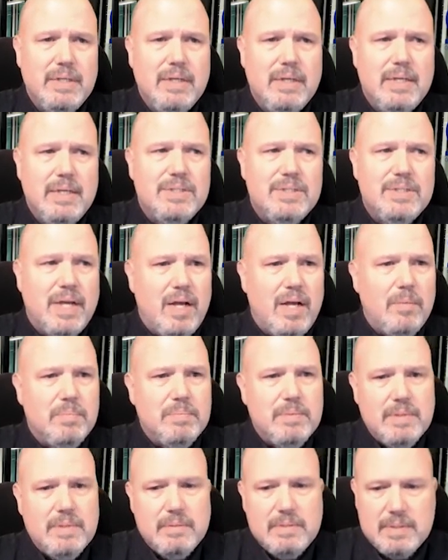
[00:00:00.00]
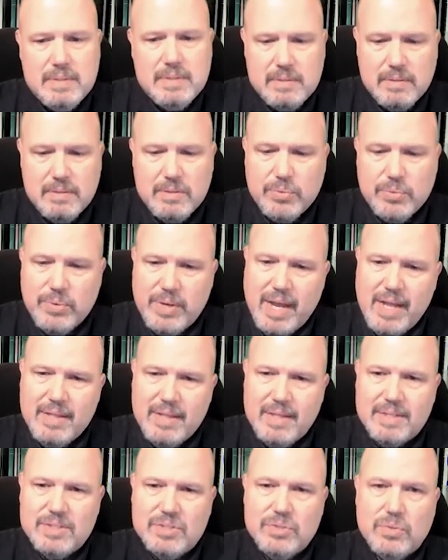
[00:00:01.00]
to help create
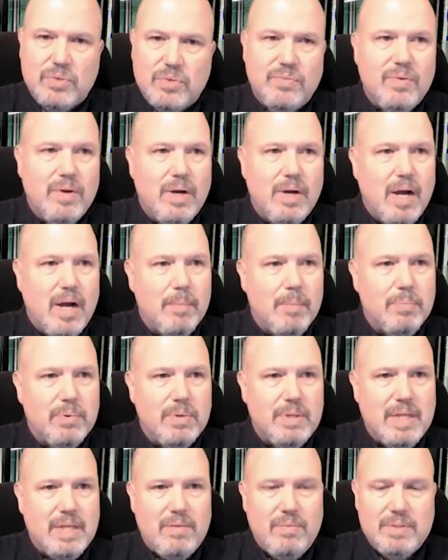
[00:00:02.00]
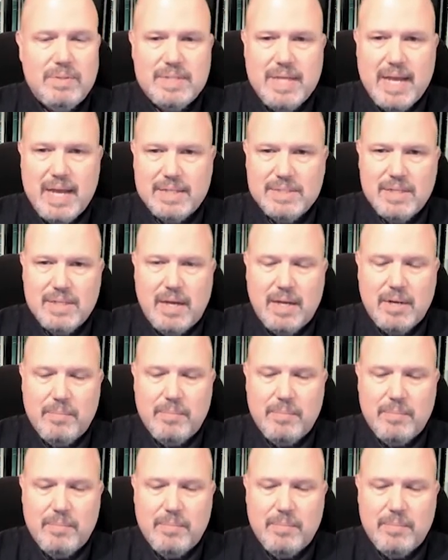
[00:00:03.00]
this sort of upper level taxonomy